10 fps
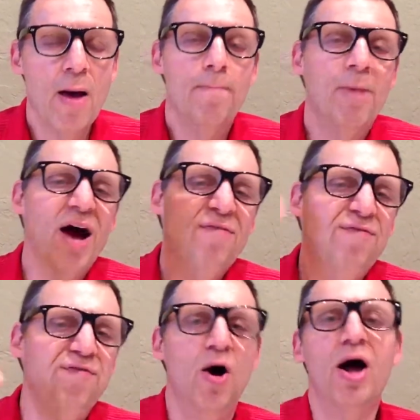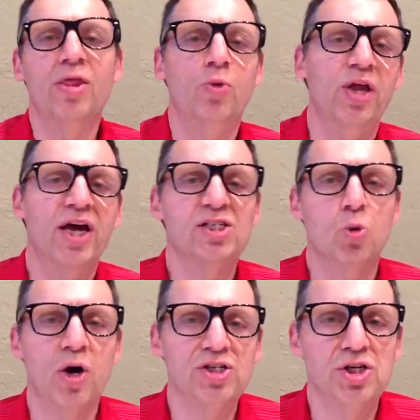My father would ask
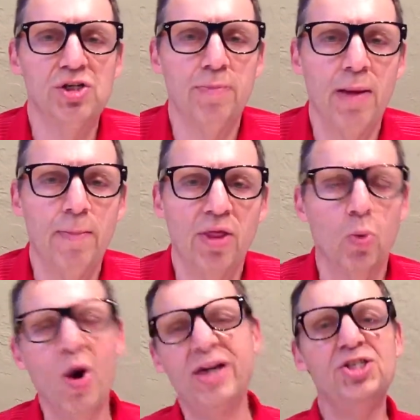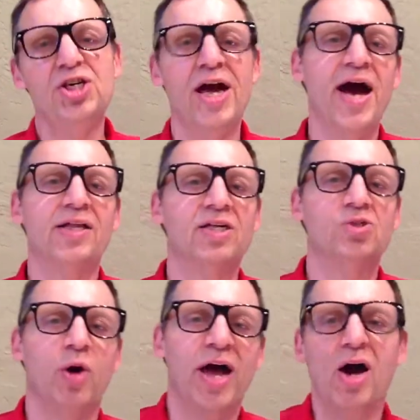questions of my mother. "Why does she act this
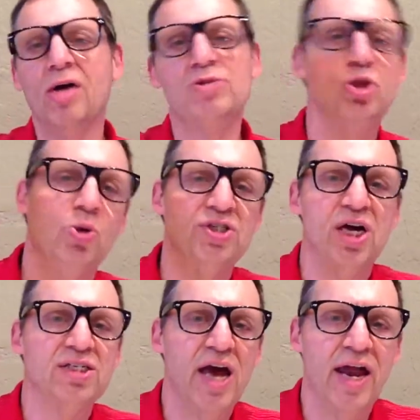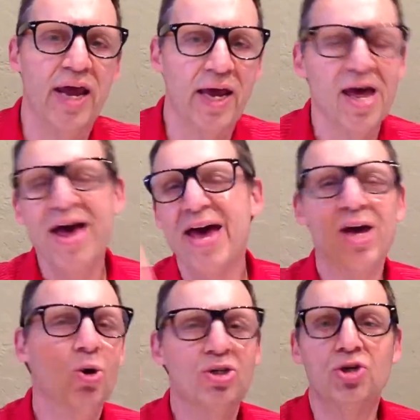way? How come she always has a headache?"
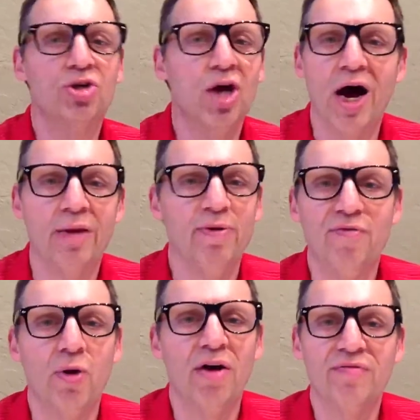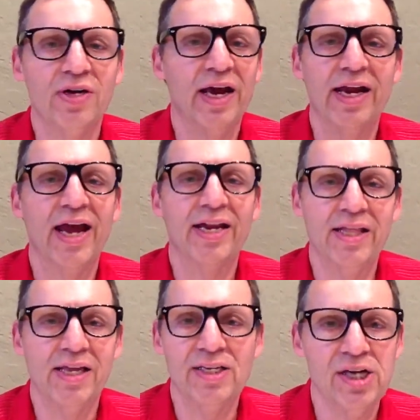He also died before I ever getting any
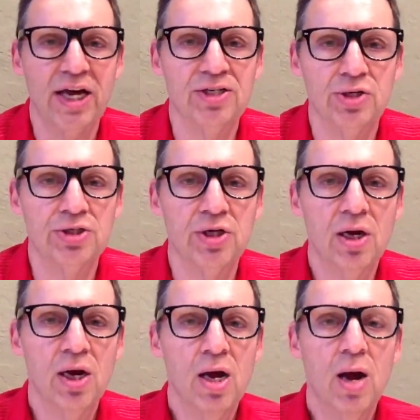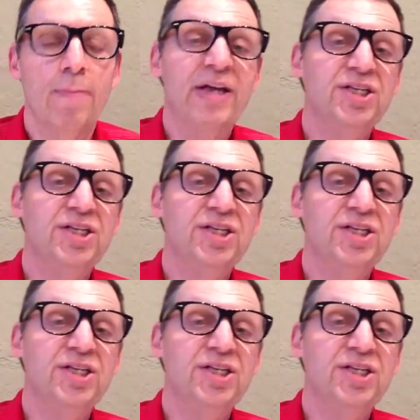of these answers. My